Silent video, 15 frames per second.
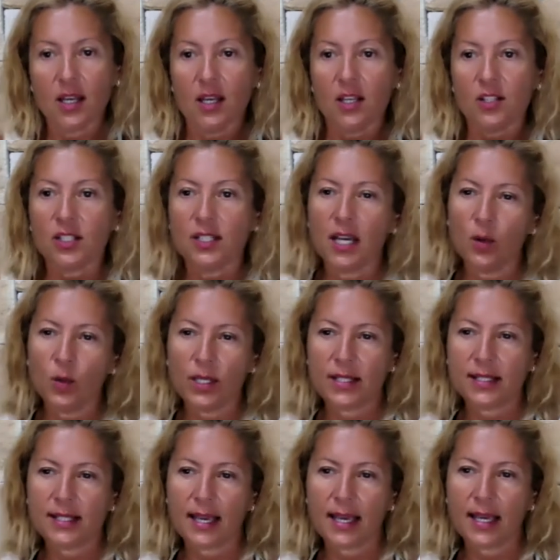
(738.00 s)
So now we
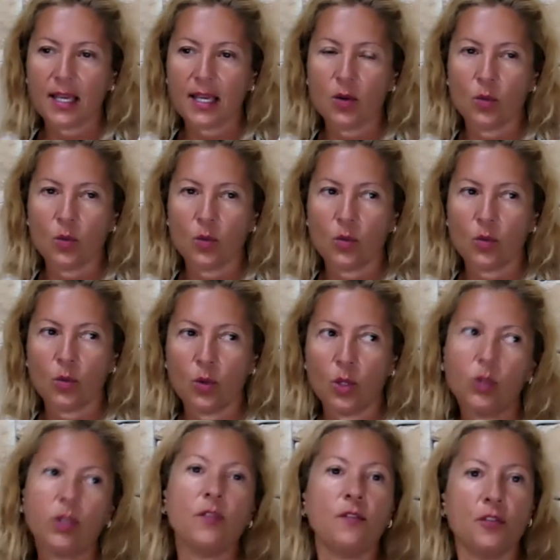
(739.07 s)
say we're
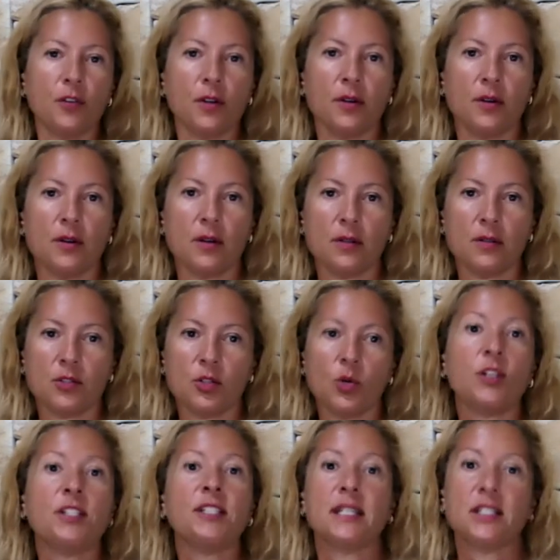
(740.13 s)
looking to
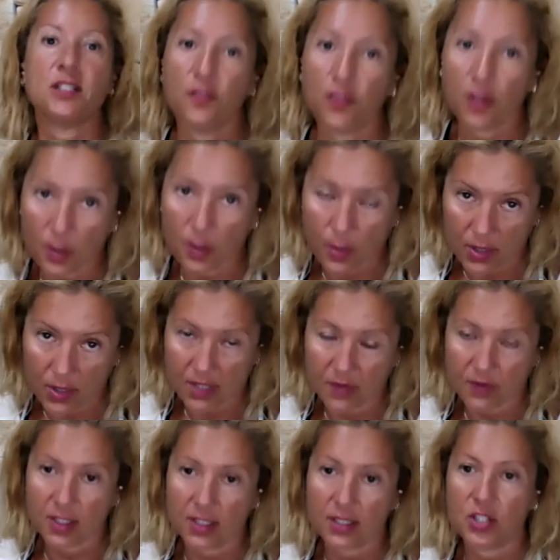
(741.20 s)
identify a positive
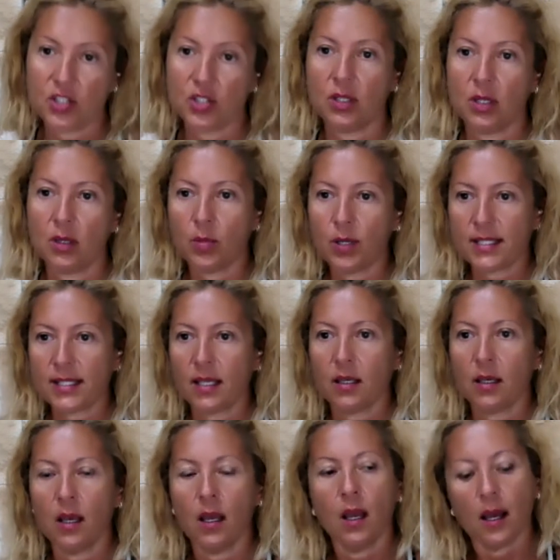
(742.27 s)
cognition by saying,
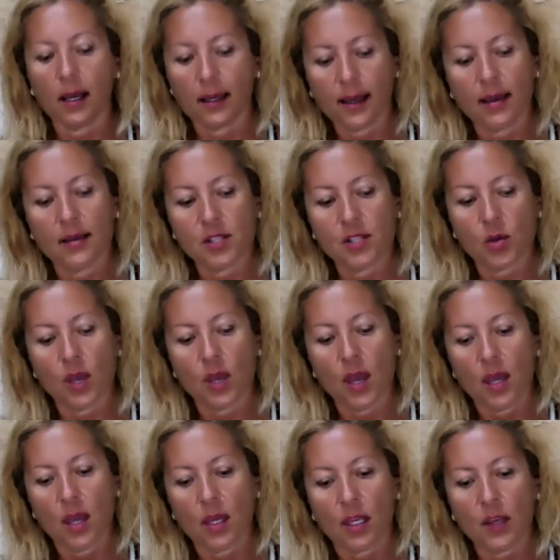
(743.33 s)
okay, so
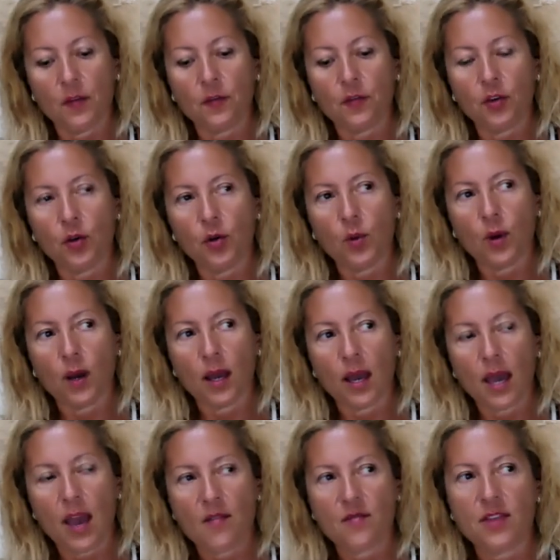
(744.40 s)
if you
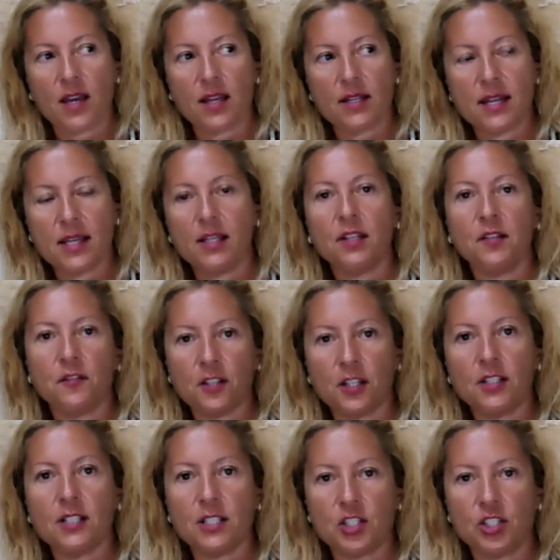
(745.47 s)
have that negative
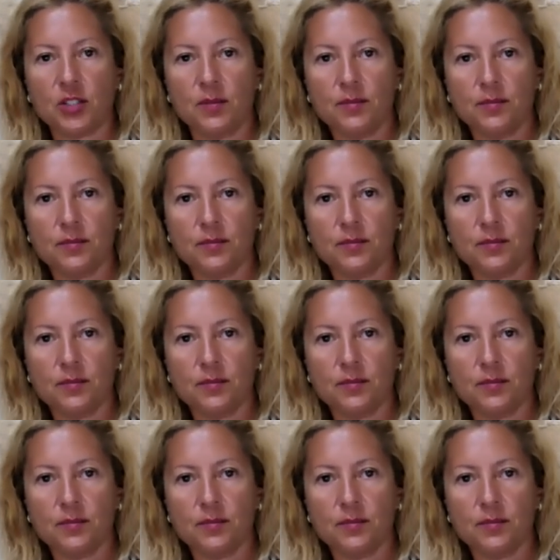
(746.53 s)
cognition,